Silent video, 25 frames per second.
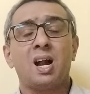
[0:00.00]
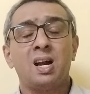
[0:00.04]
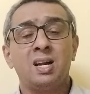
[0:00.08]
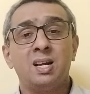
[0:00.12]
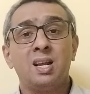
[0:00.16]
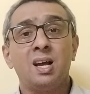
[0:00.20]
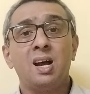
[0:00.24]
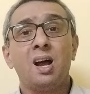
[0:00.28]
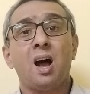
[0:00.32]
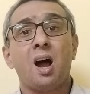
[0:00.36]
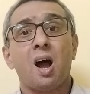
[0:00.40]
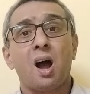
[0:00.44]

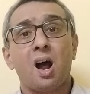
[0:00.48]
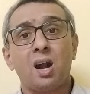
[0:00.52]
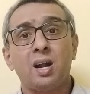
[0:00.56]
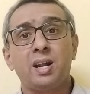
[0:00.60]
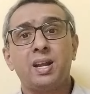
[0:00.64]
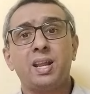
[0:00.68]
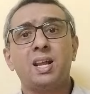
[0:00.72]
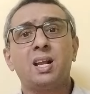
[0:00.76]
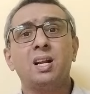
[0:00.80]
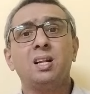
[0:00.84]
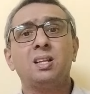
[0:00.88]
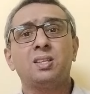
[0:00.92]
under
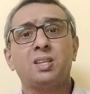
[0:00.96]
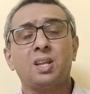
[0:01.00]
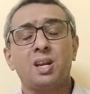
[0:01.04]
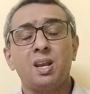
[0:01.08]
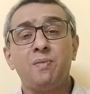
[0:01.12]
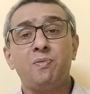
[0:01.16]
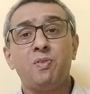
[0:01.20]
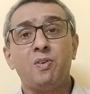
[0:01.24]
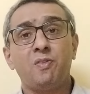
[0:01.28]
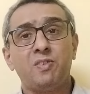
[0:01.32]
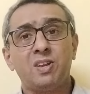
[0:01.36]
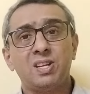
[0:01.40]
Article
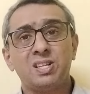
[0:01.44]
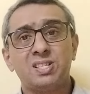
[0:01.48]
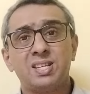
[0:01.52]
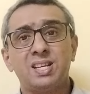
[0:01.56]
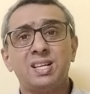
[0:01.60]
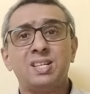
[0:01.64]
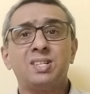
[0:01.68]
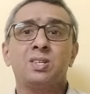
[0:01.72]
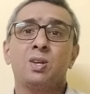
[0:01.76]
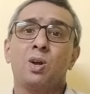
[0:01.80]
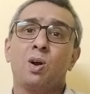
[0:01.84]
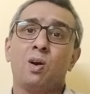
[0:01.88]

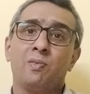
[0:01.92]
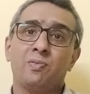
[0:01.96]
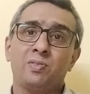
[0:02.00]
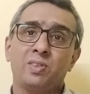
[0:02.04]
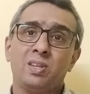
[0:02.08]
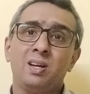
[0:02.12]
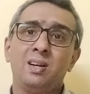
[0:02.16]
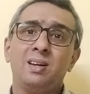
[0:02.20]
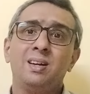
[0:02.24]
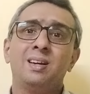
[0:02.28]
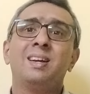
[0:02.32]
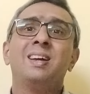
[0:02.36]
356 of
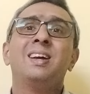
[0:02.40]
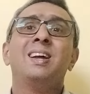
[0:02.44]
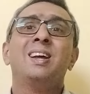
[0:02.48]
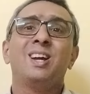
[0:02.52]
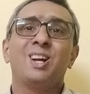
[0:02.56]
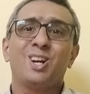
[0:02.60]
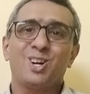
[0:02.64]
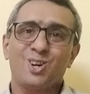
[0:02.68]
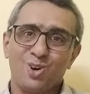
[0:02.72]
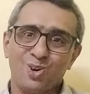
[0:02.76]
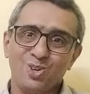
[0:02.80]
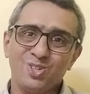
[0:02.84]
the
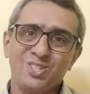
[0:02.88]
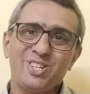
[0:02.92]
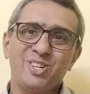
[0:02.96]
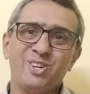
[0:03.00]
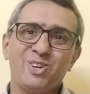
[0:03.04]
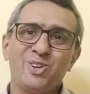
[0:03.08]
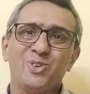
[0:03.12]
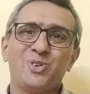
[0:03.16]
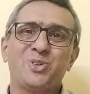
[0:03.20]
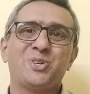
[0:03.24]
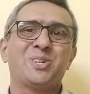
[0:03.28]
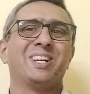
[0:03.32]

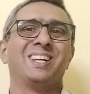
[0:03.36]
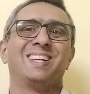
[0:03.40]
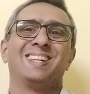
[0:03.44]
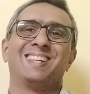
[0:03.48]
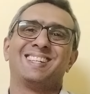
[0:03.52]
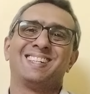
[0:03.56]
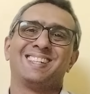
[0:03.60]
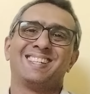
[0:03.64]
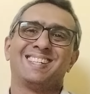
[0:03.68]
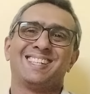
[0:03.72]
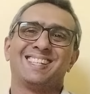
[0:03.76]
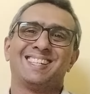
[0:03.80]
Constitution.